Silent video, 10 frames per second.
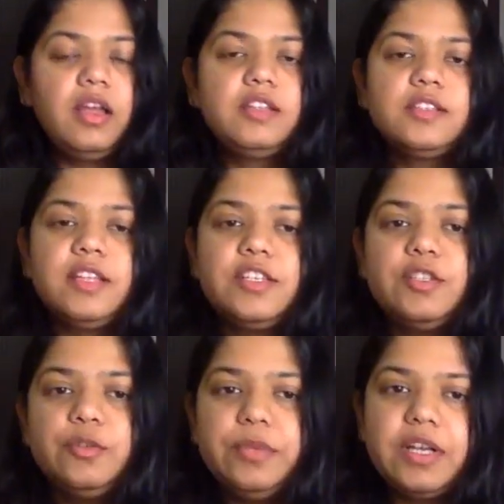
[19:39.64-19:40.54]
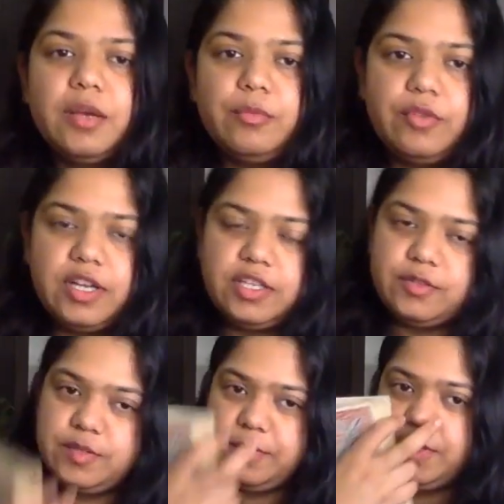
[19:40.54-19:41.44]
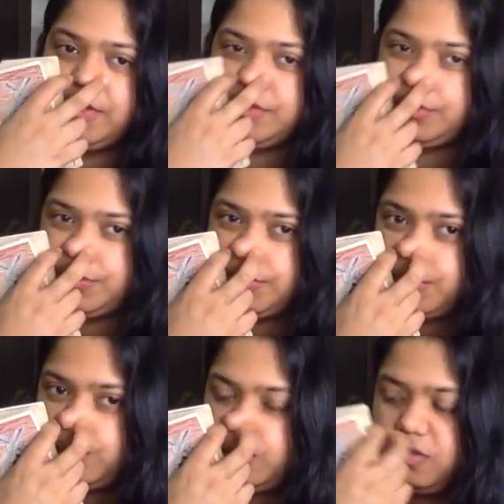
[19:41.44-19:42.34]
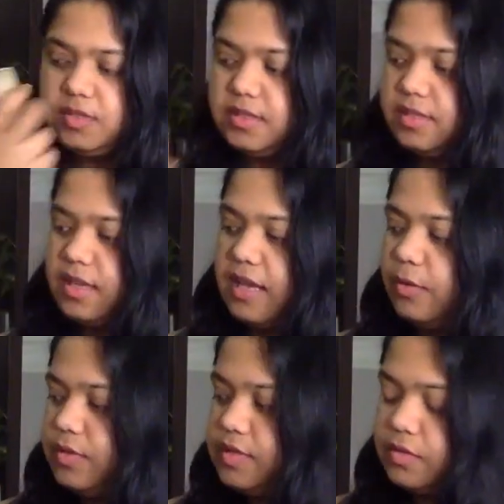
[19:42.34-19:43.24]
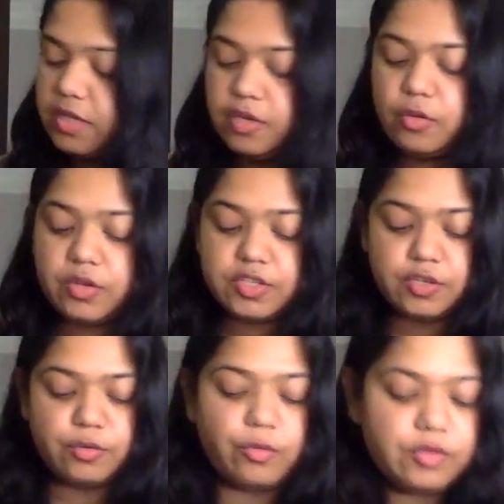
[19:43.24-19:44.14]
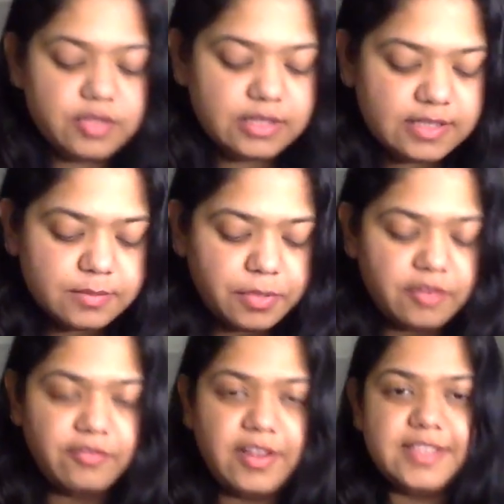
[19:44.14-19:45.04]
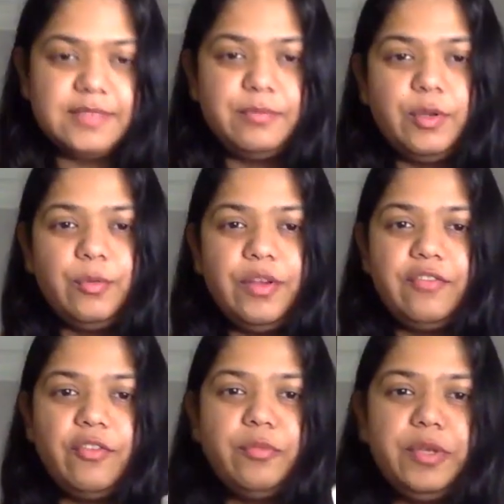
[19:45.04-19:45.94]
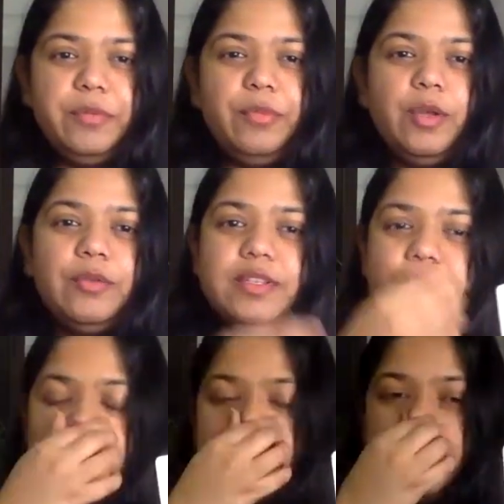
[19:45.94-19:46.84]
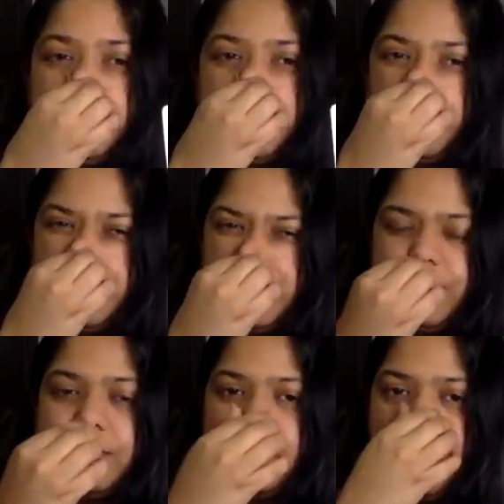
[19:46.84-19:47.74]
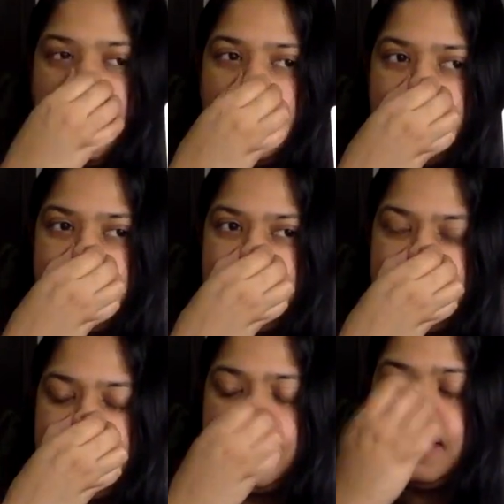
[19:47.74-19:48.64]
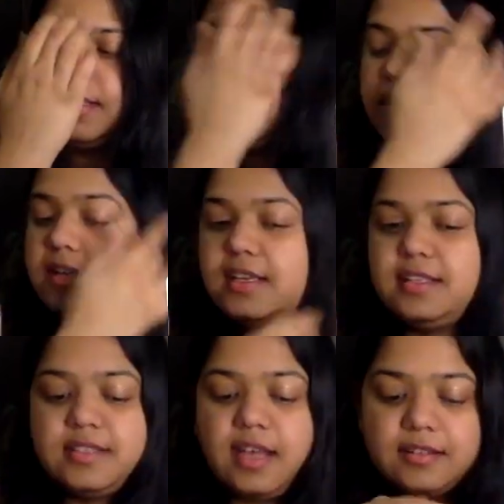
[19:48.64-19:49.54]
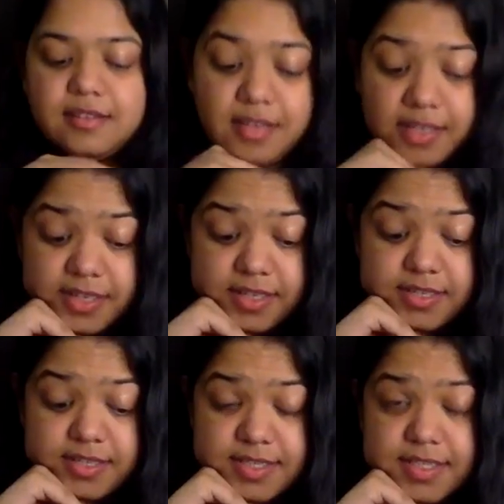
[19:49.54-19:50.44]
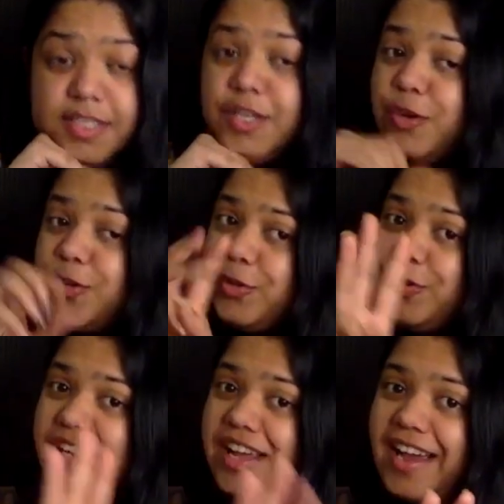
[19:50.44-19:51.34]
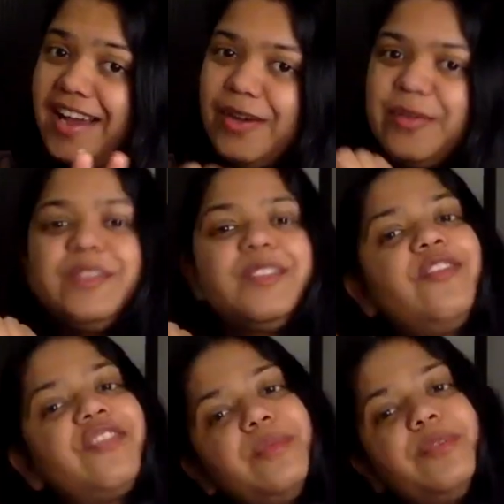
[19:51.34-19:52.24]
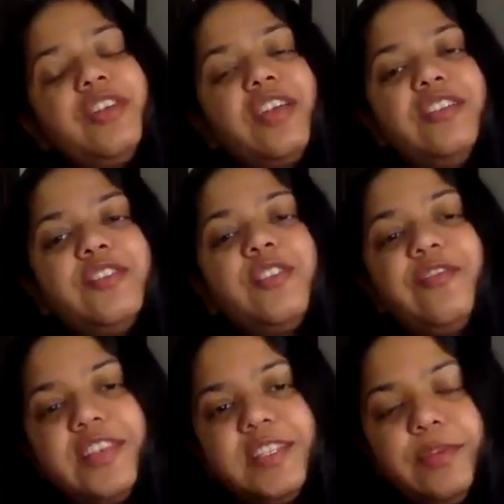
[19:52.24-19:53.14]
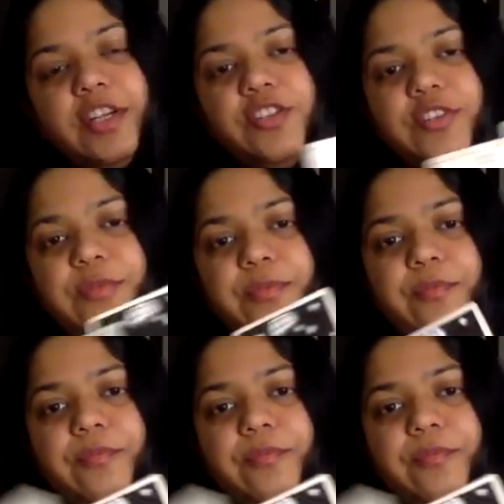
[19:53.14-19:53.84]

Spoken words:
so that you become ready to speak your truth to the world. I also cannot ignore that this butterfly is blue, and for me, blue is also the throat chakra. And as I said, Saturn is in your third house of communication, of expression.